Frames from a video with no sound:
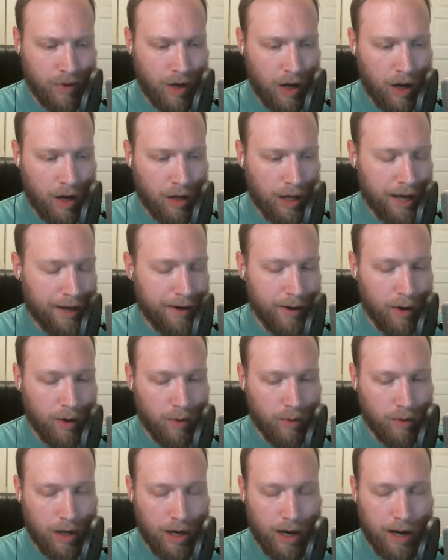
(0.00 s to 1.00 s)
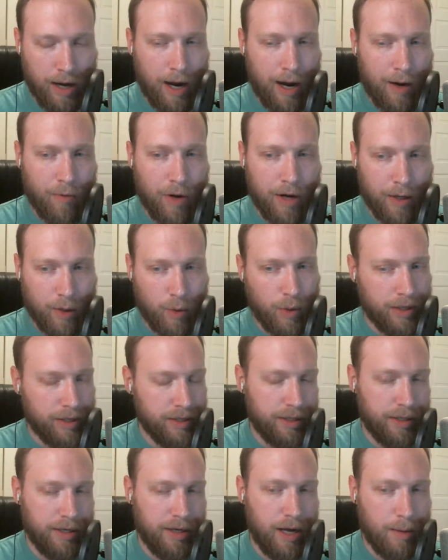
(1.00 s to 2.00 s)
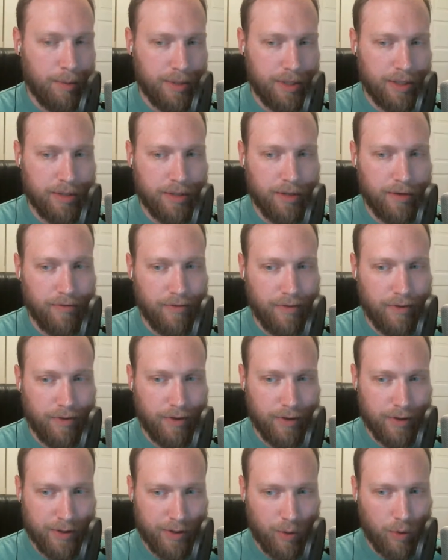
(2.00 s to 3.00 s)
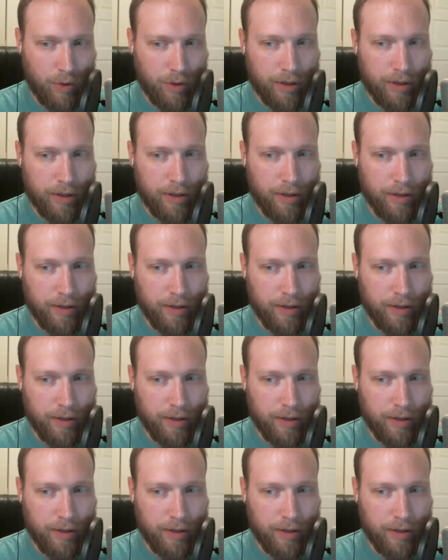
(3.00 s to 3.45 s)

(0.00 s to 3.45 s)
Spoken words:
All I know, I read a quick synopsis of the story.